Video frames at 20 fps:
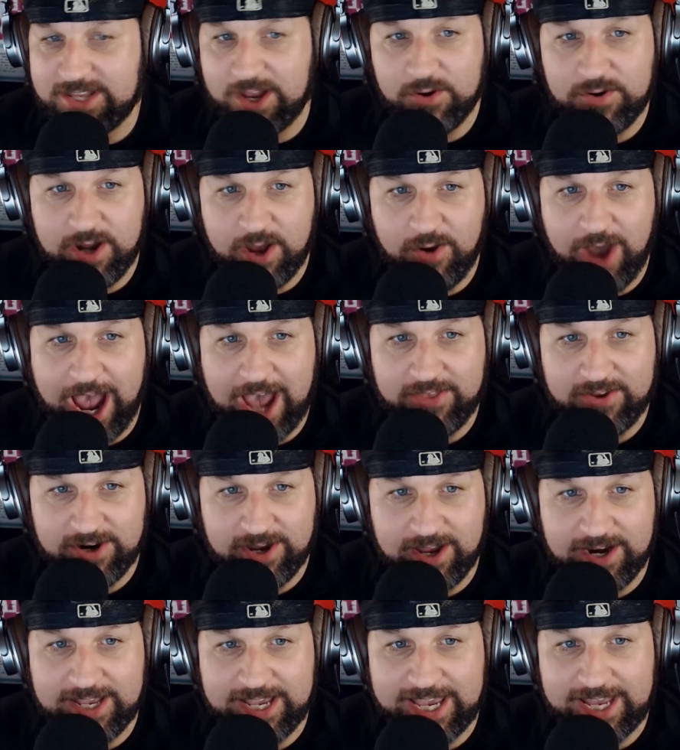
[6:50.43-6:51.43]
don't know how they're
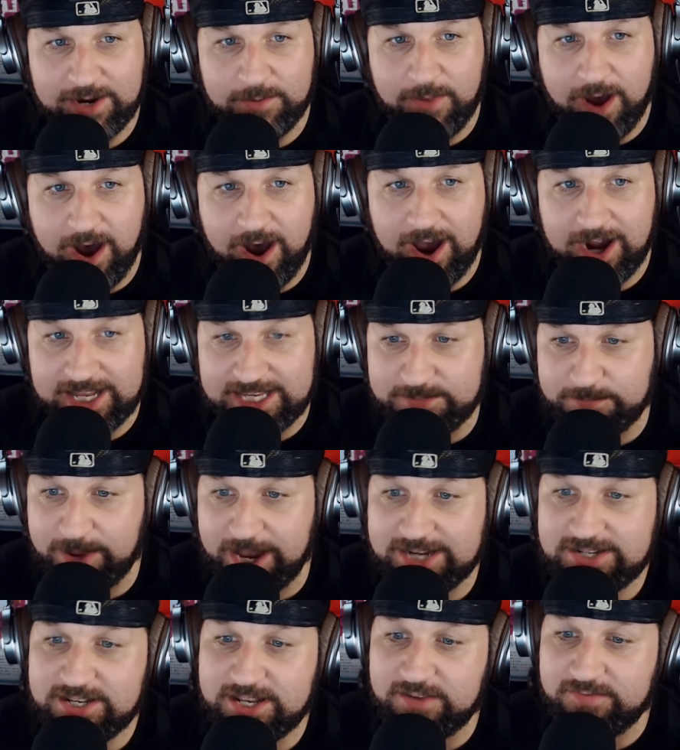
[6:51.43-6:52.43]
going to get him on,
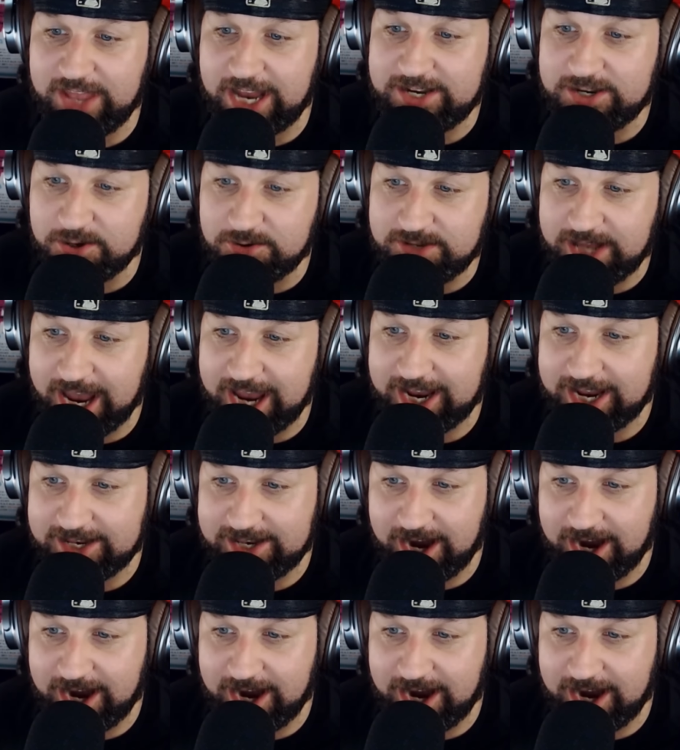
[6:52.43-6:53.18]
especially if they do take